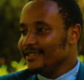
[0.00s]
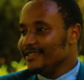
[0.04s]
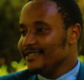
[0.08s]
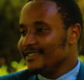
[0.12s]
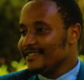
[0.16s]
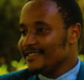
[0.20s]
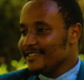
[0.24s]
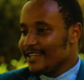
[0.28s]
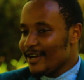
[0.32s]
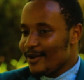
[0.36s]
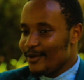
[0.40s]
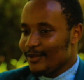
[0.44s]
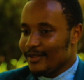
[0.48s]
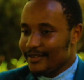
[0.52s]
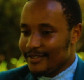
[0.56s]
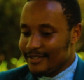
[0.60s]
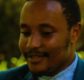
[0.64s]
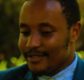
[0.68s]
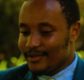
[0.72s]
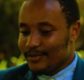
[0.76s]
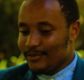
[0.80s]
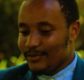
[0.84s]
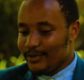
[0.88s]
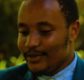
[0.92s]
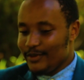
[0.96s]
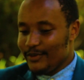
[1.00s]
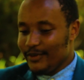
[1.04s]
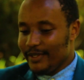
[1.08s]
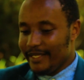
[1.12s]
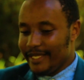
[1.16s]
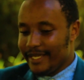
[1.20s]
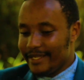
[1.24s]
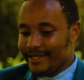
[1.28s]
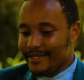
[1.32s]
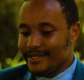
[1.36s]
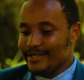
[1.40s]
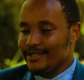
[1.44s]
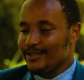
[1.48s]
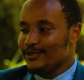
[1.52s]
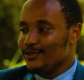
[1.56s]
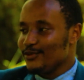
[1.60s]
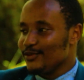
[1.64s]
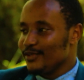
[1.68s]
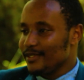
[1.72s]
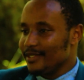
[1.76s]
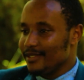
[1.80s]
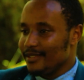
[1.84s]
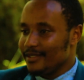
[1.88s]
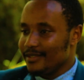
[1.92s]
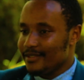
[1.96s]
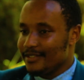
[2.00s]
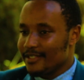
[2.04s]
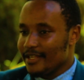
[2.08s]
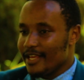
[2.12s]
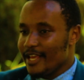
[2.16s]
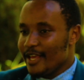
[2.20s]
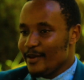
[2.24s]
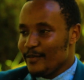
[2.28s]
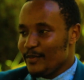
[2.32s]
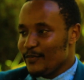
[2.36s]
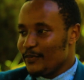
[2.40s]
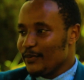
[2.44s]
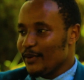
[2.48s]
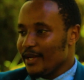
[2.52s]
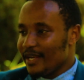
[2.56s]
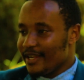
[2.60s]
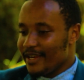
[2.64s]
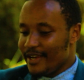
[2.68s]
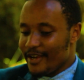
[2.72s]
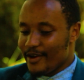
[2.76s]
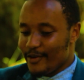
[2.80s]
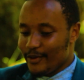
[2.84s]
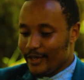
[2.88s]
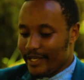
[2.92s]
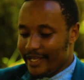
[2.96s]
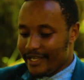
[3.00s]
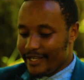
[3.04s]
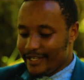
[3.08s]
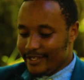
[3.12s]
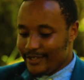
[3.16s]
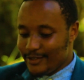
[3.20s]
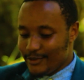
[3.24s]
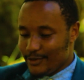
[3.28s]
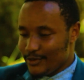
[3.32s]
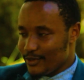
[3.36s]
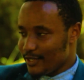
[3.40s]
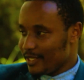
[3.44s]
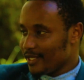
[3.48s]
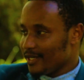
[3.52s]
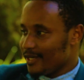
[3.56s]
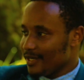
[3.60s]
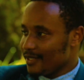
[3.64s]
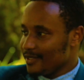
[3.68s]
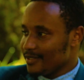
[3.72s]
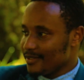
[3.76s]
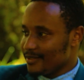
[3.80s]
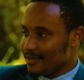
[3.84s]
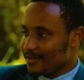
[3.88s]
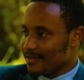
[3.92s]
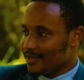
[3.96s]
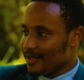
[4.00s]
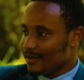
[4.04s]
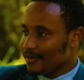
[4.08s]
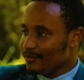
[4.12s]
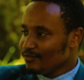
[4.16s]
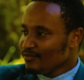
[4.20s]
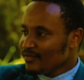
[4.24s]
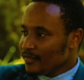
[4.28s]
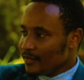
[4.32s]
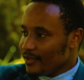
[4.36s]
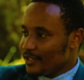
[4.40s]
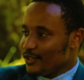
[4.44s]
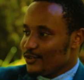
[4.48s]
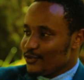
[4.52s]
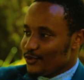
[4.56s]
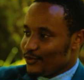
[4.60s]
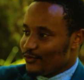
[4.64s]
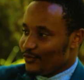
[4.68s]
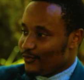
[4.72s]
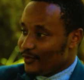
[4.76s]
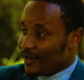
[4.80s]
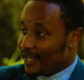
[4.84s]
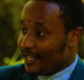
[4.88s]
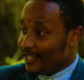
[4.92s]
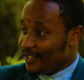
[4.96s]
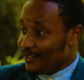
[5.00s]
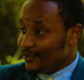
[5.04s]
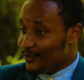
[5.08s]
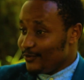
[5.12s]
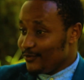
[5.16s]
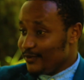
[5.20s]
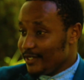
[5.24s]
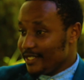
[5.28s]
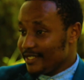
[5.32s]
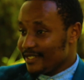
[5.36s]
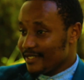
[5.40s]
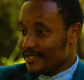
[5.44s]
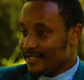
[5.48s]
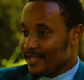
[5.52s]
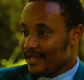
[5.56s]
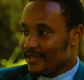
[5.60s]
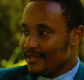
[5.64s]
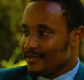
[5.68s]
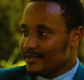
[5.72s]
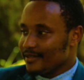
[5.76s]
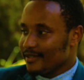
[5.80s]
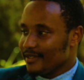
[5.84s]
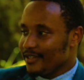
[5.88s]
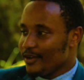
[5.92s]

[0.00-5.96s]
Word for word: It's now that when we're getting to see that people are now getting to realize the true value of data science.